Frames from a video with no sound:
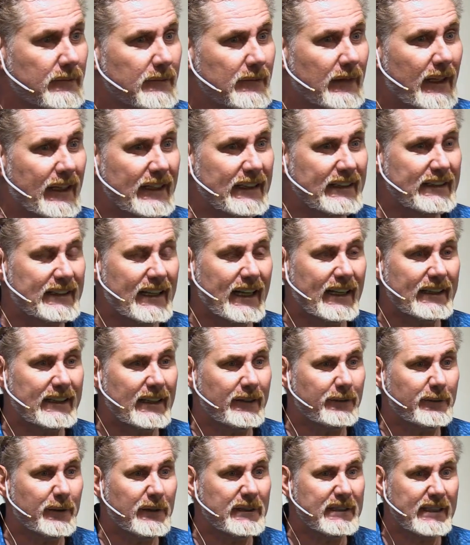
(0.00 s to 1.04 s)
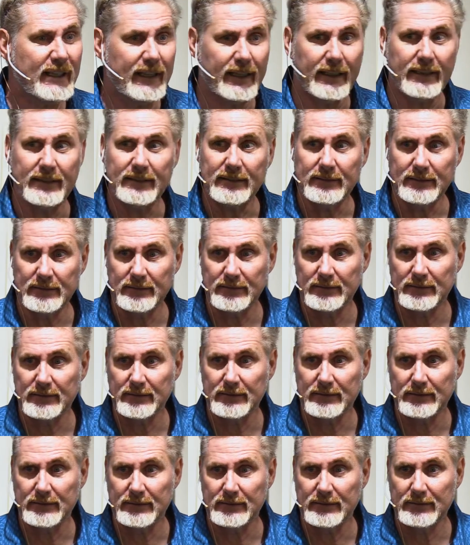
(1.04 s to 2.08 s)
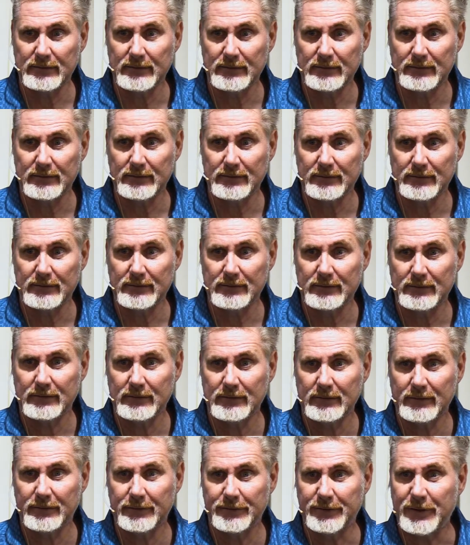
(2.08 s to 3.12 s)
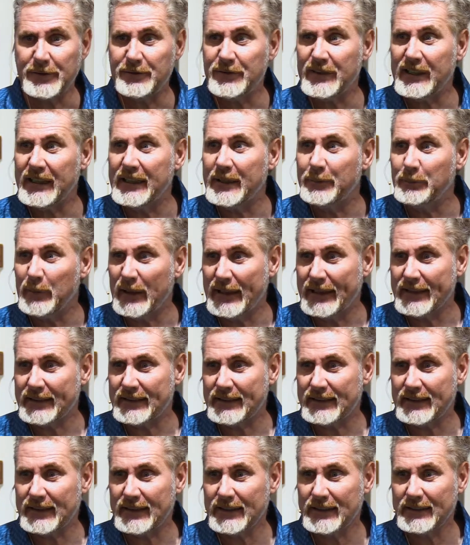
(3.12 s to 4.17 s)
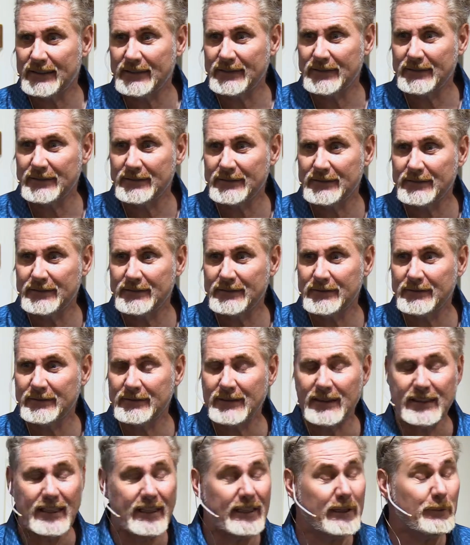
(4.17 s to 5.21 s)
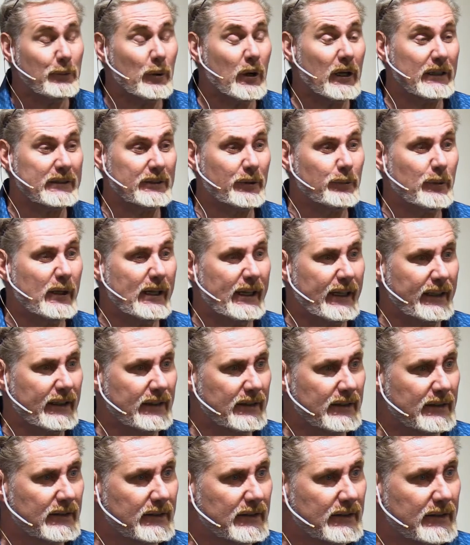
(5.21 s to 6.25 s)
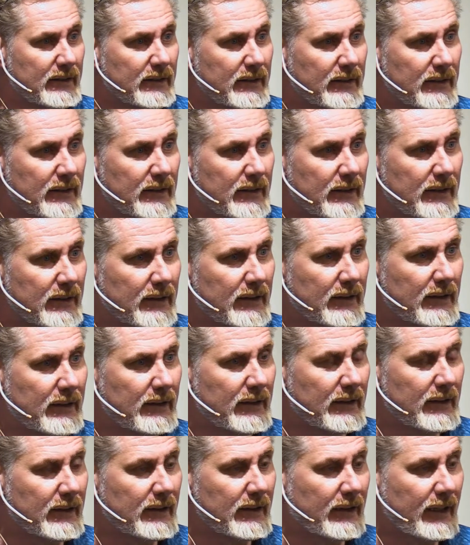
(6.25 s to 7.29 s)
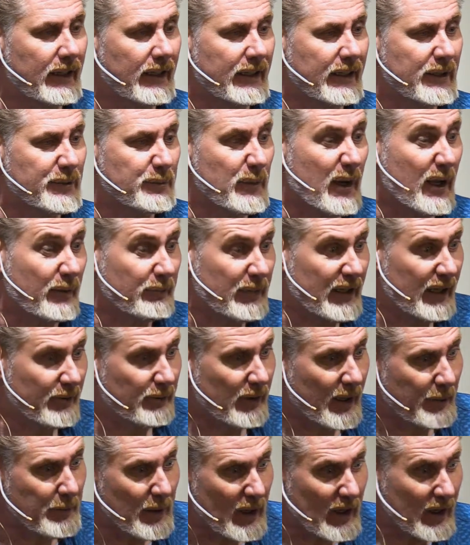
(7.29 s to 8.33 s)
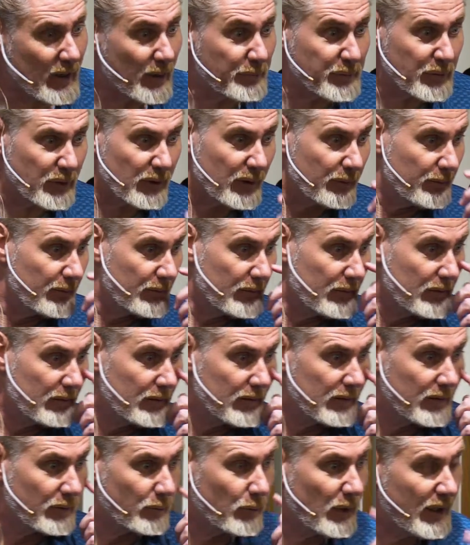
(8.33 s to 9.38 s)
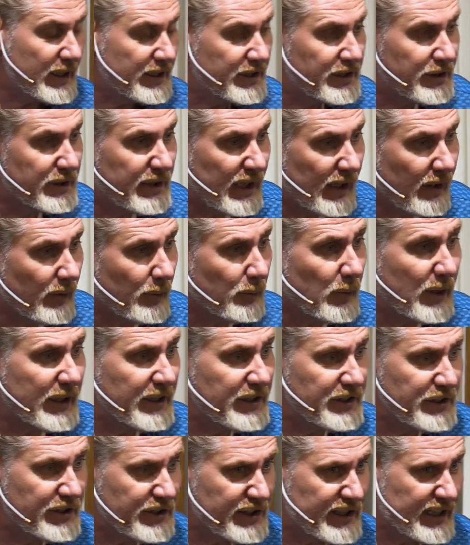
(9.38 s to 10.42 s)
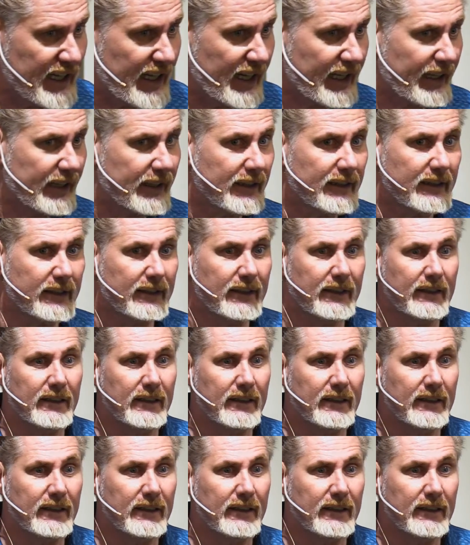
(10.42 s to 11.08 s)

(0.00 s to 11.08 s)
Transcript: And he sat there for 10, 15 minutes, and then he walked away. And his mom came right up to him. What did you tell him? What did you say?